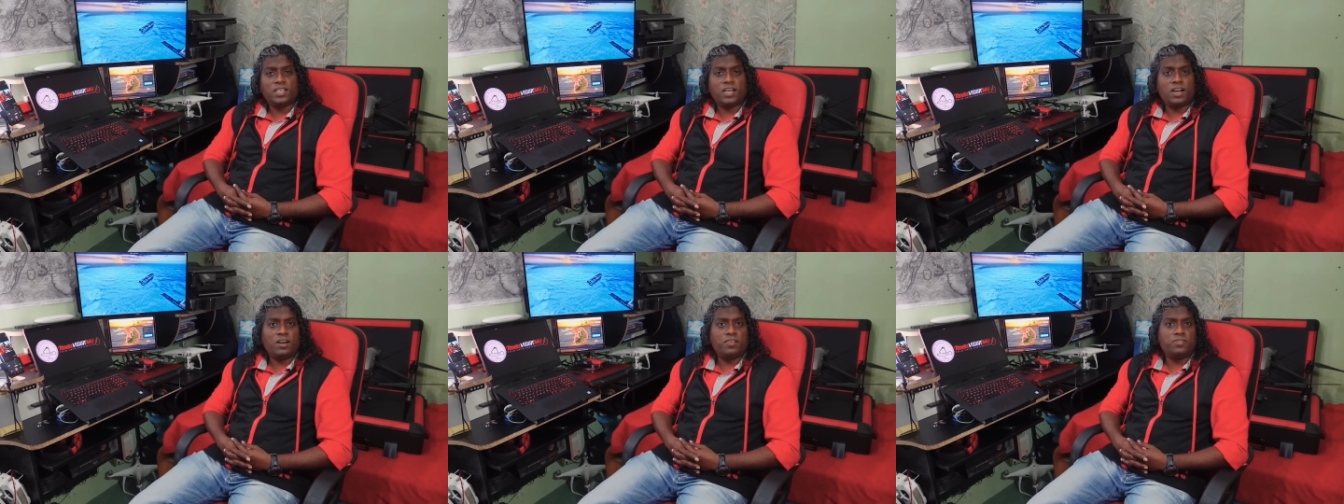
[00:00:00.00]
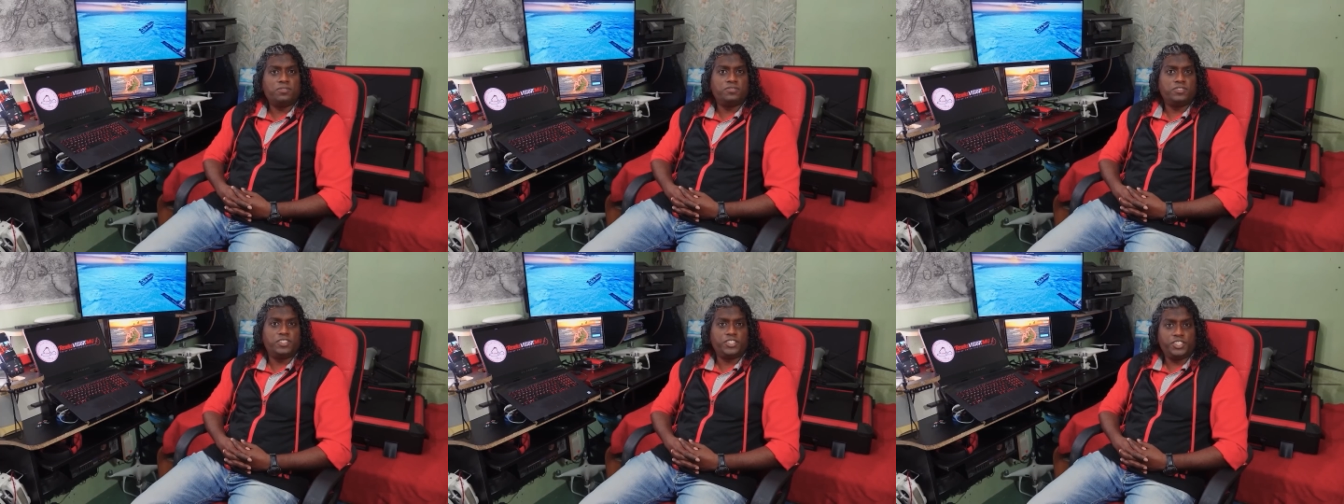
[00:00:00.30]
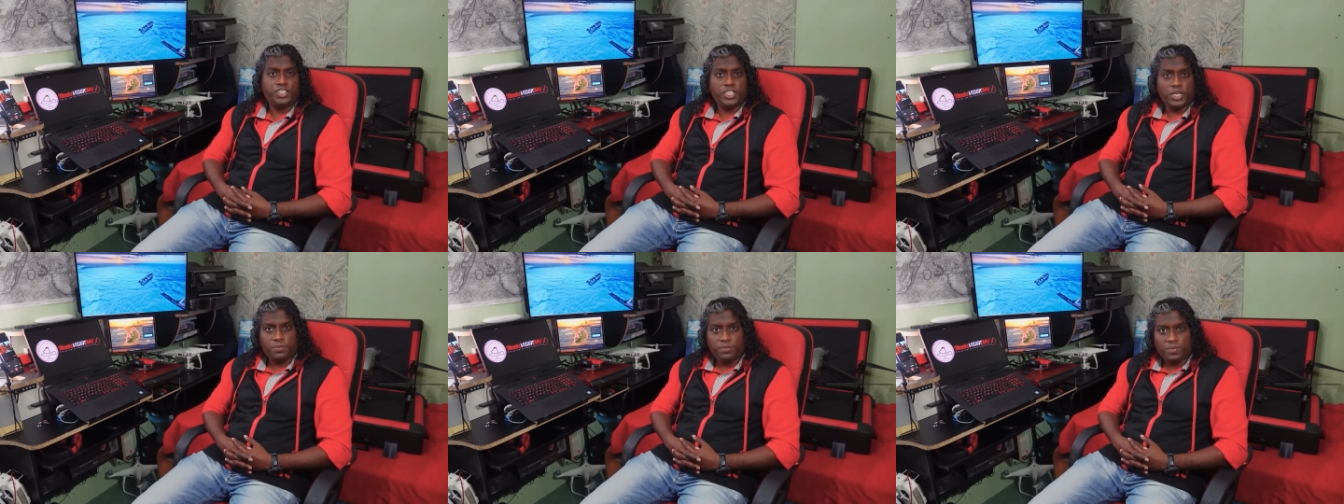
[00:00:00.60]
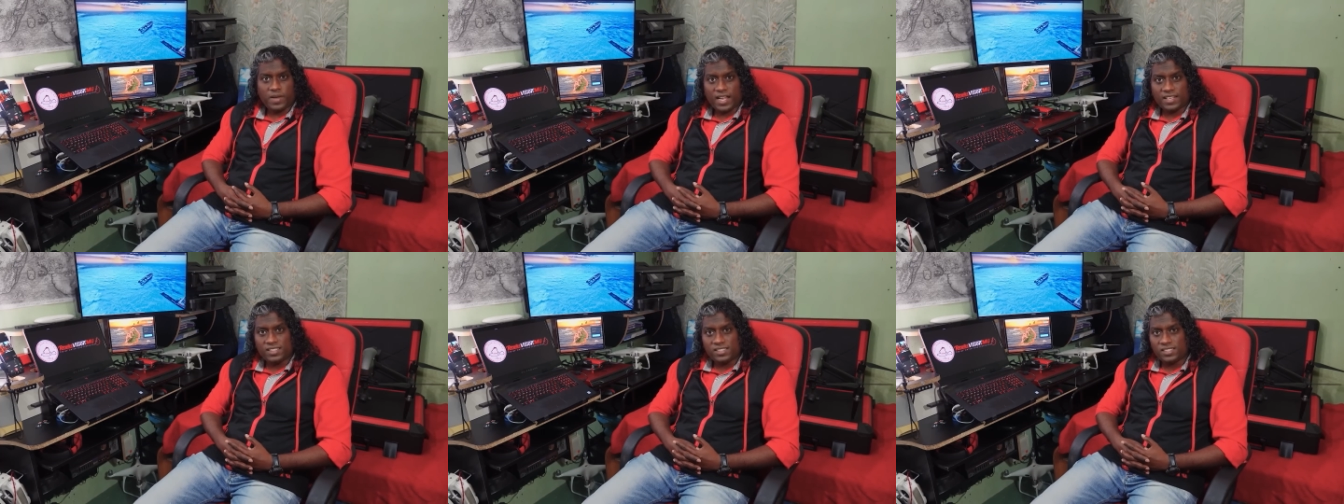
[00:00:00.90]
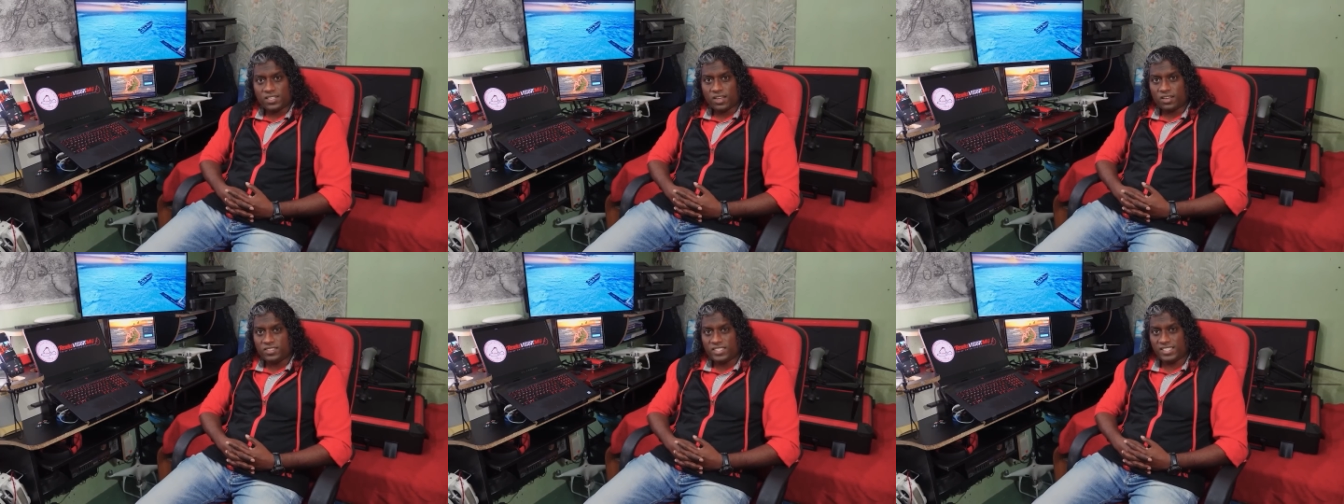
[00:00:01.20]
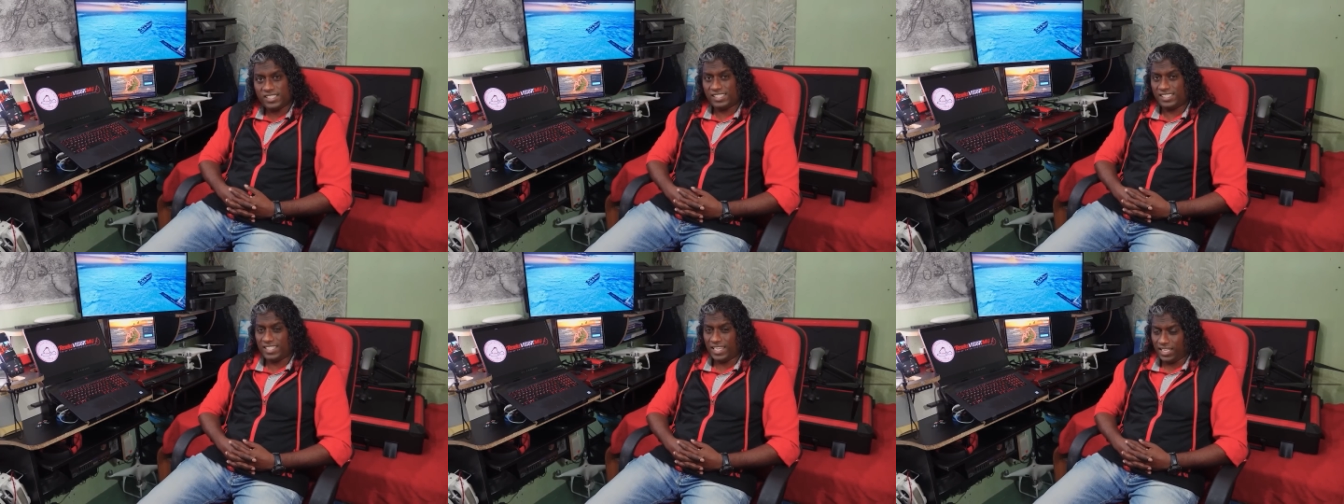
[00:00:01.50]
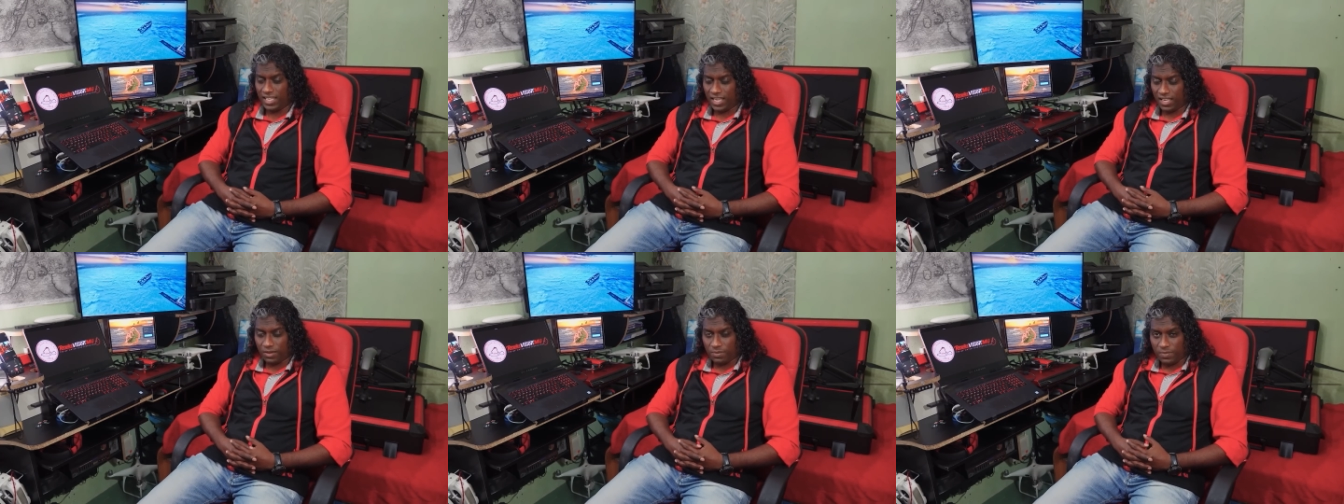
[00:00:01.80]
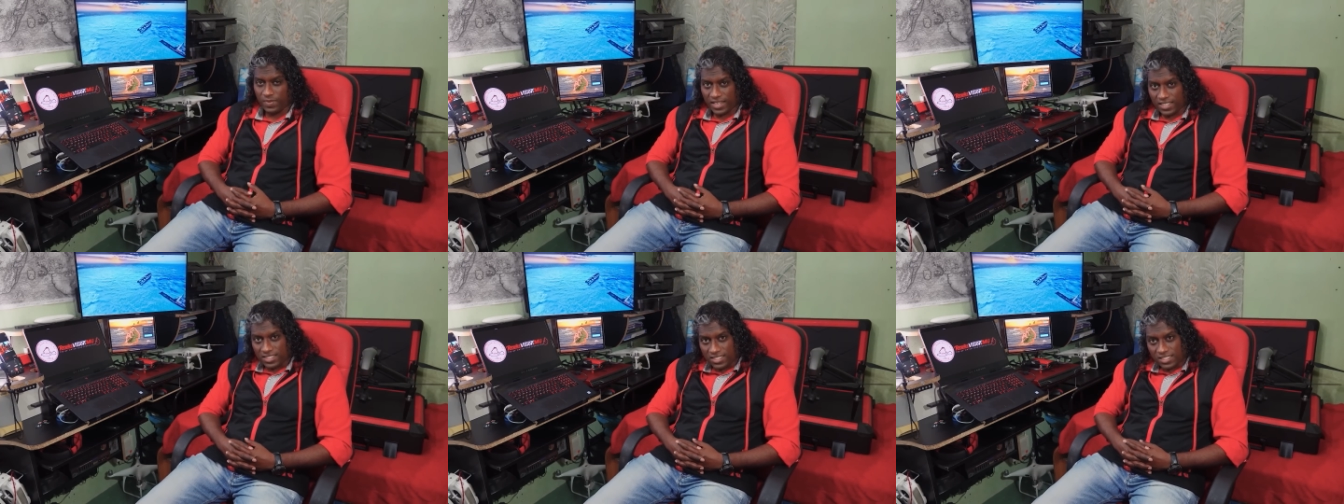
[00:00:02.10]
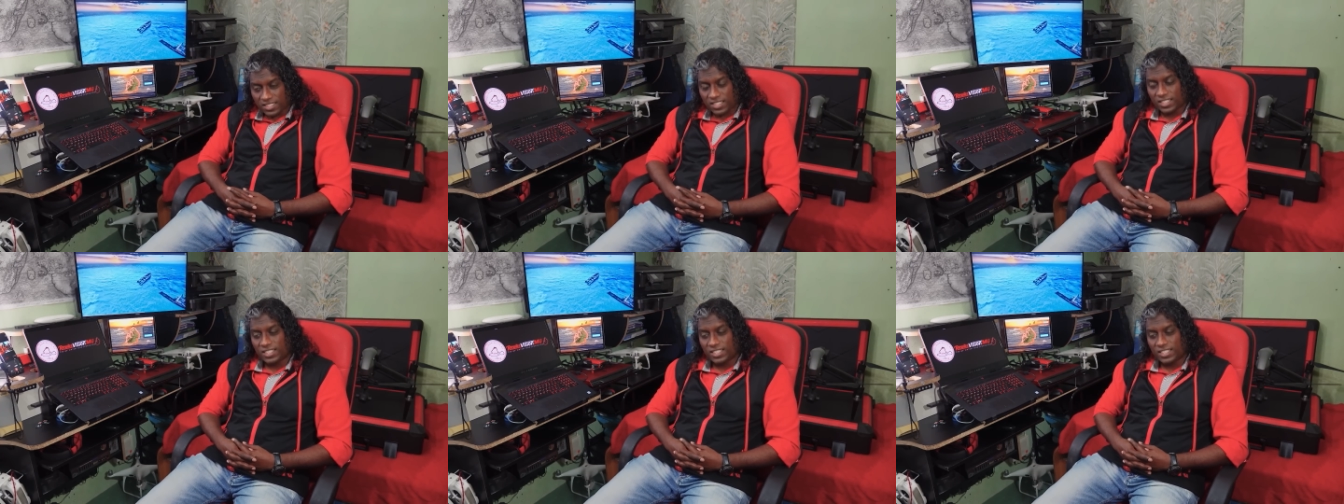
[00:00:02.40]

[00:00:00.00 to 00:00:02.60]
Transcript: of the ship had started sinking a bit.